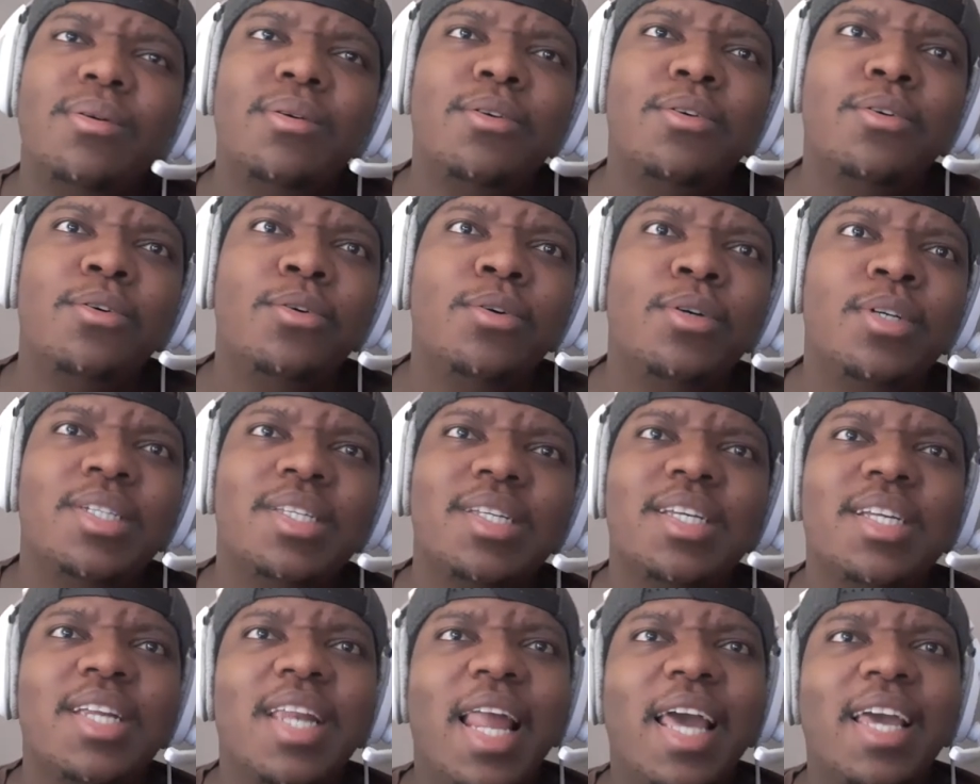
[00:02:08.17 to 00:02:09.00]
Ooh, is
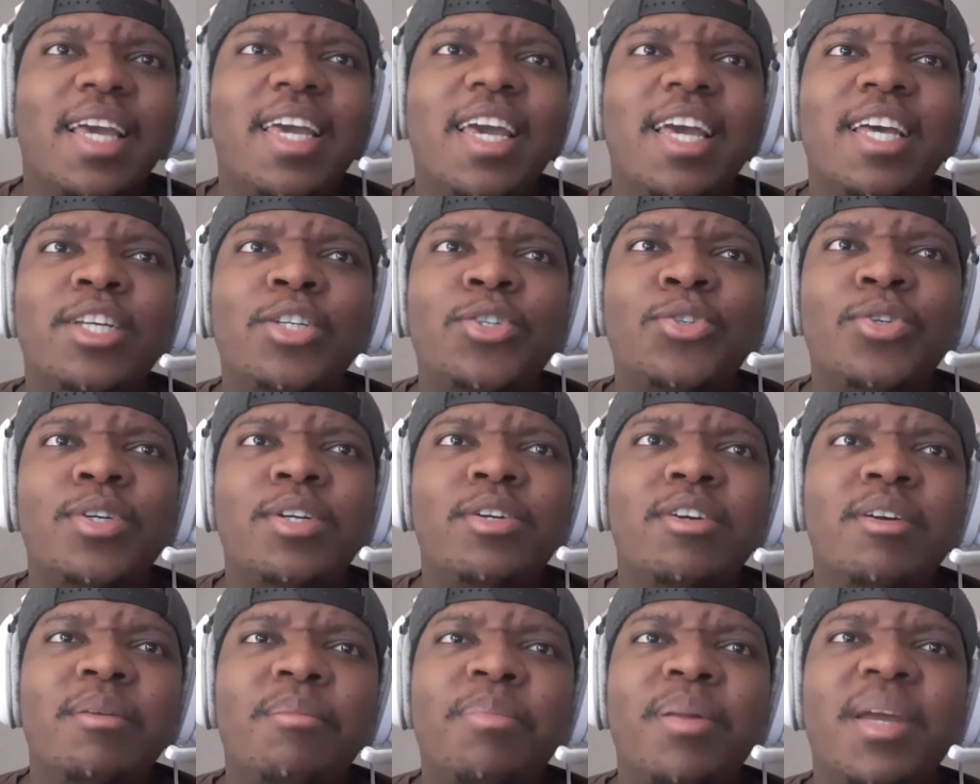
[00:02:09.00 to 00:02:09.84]
it like history
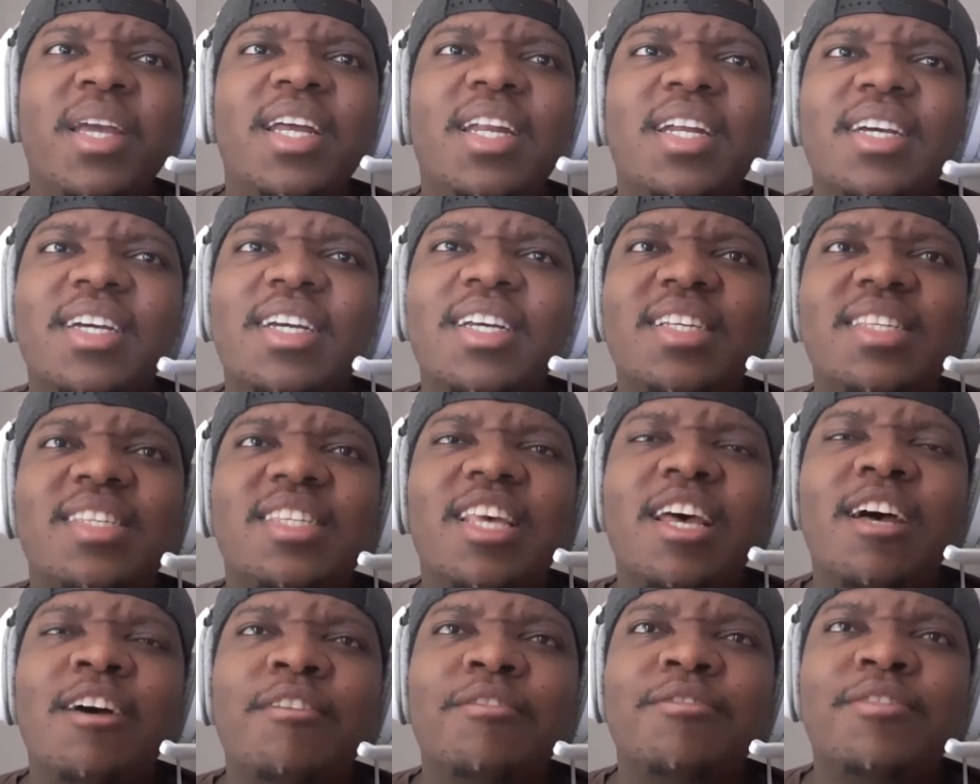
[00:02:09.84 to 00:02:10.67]
repeating
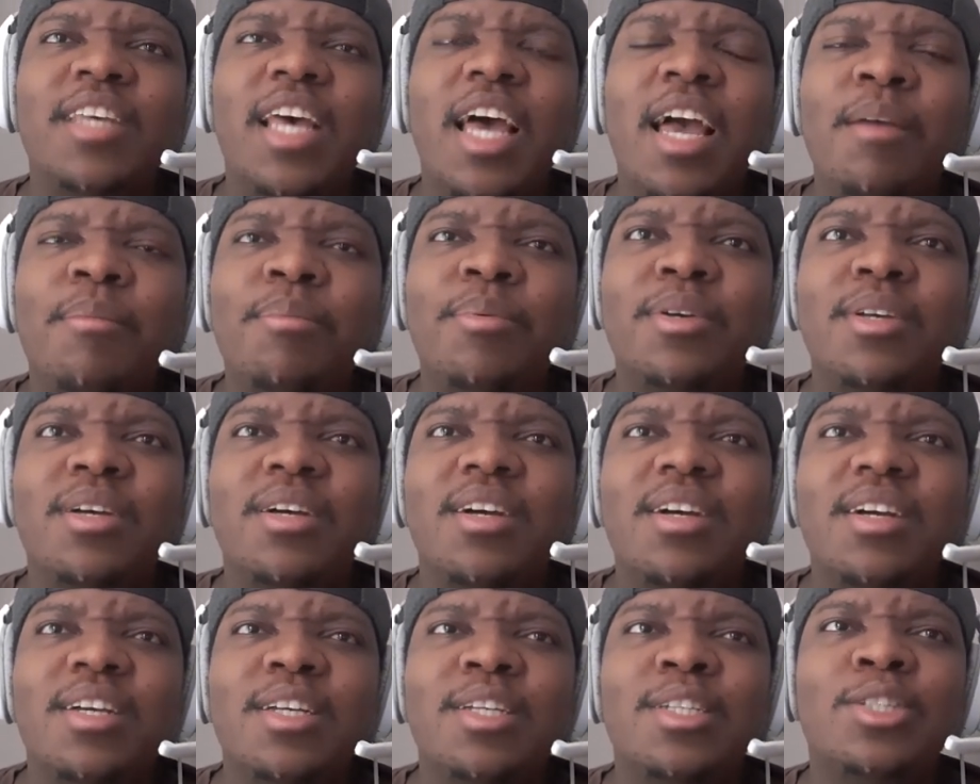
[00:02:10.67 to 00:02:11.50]
itself type of
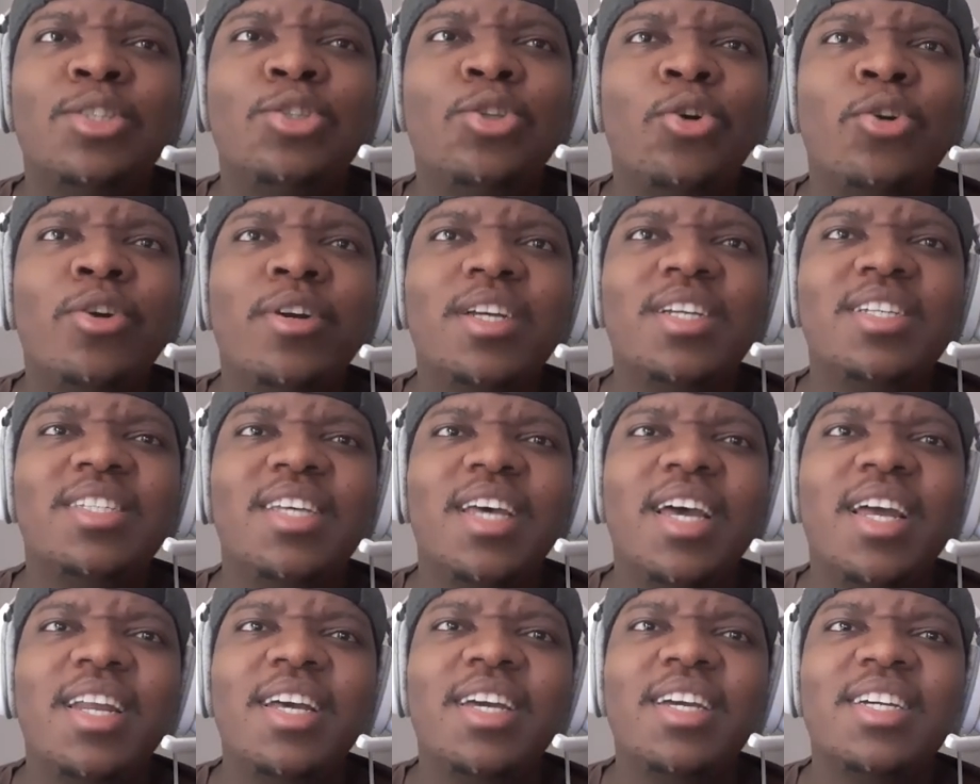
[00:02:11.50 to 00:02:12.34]

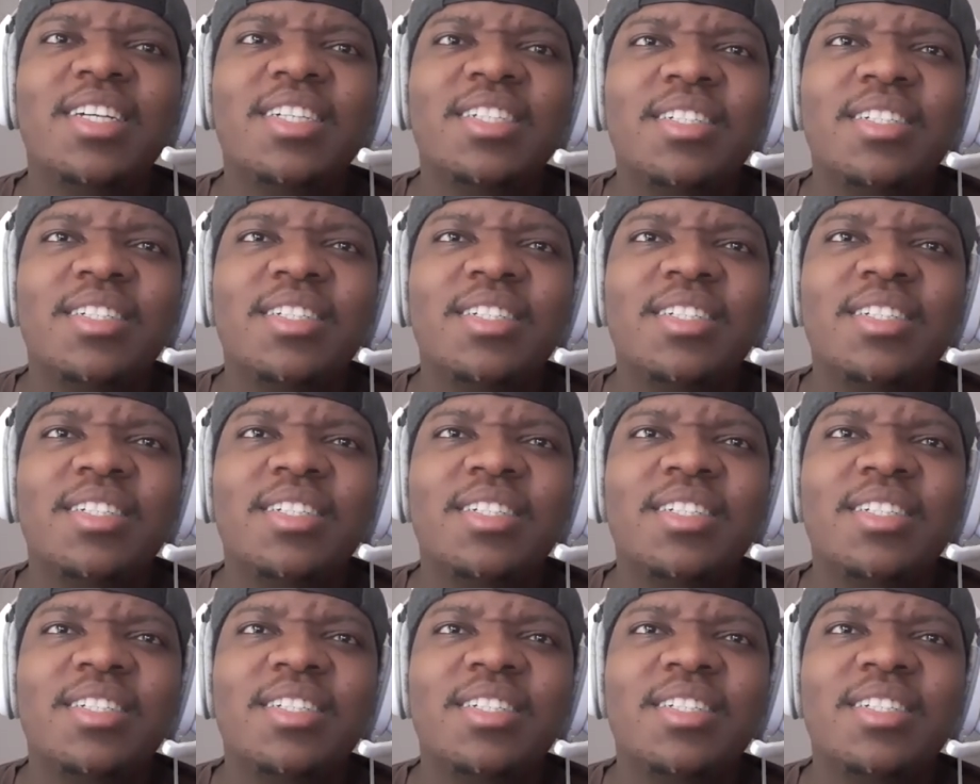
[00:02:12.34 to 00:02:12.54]
storytelling?